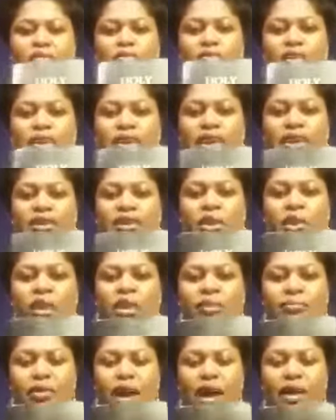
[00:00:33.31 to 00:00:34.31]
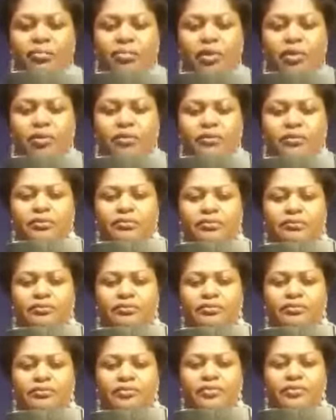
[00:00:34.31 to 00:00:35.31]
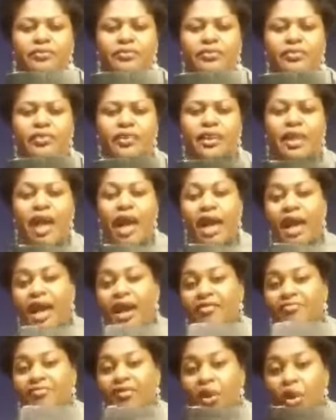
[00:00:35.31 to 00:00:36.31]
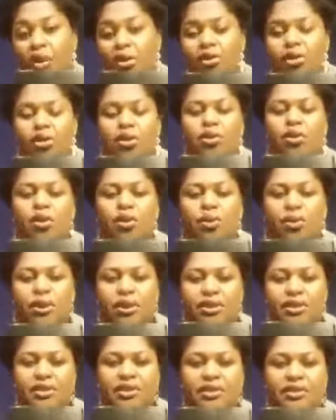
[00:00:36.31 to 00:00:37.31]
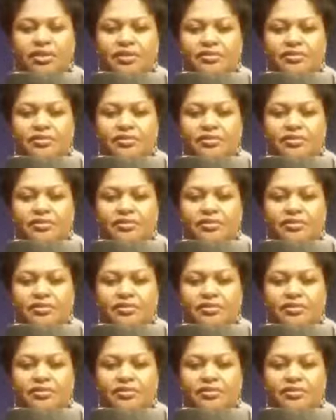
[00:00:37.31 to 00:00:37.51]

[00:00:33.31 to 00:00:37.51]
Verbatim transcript: with this Holy Bible. I have also noticed,